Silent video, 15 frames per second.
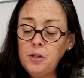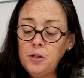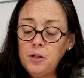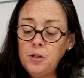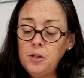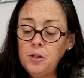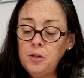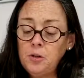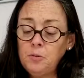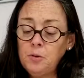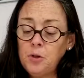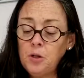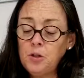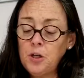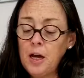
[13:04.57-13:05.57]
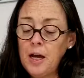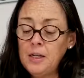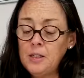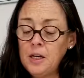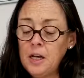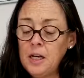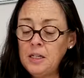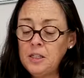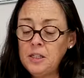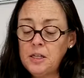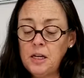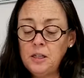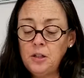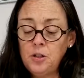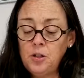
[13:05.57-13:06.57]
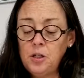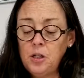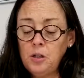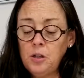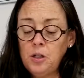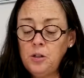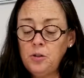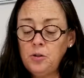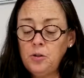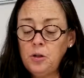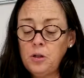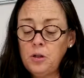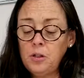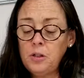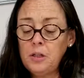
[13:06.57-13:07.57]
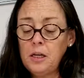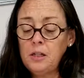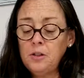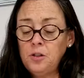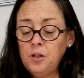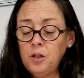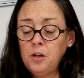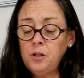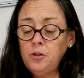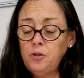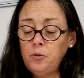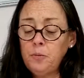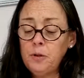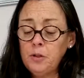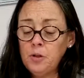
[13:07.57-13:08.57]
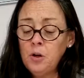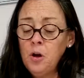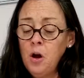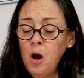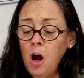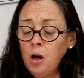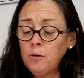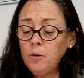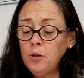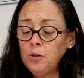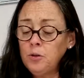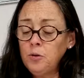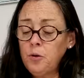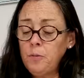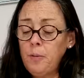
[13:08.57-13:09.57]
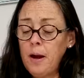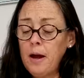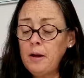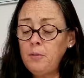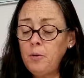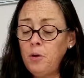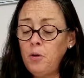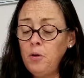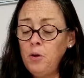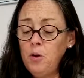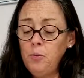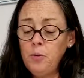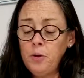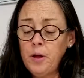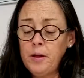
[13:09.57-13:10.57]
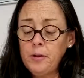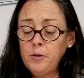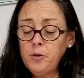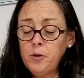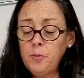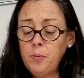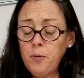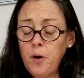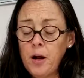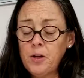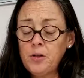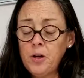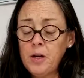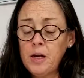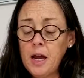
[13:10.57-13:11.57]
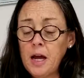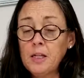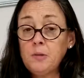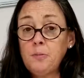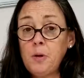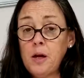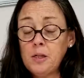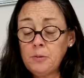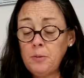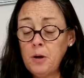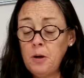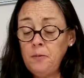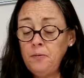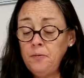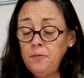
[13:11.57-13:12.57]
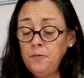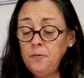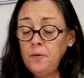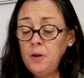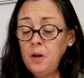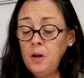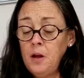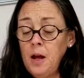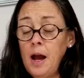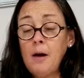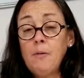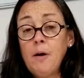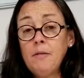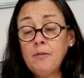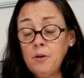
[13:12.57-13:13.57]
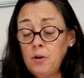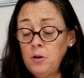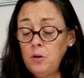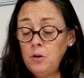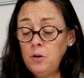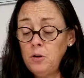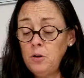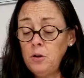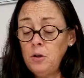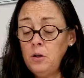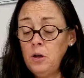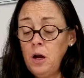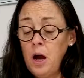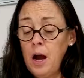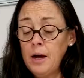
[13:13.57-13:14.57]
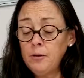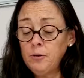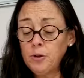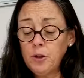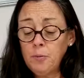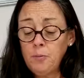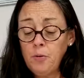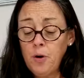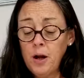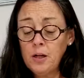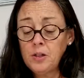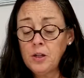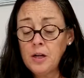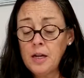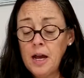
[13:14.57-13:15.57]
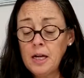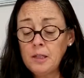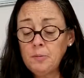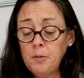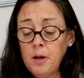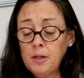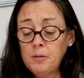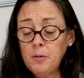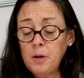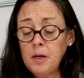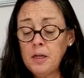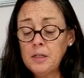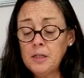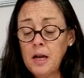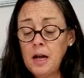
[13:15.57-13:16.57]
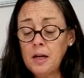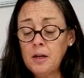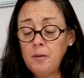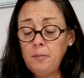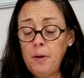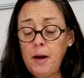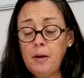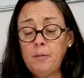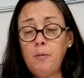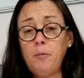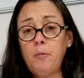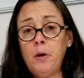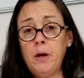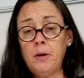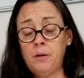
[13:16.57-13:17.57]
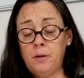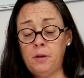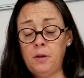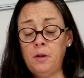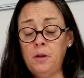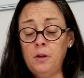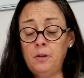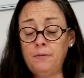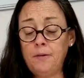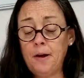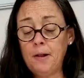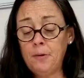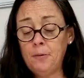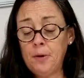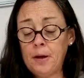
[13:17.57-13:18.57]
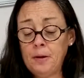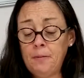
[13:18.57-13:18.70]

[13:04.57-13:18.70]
system, such as a stainless steel instruments, are also compatible with hydrogen peroxide gas plasma. However, hydrogen peroxide gas plasma is not compatible with the following: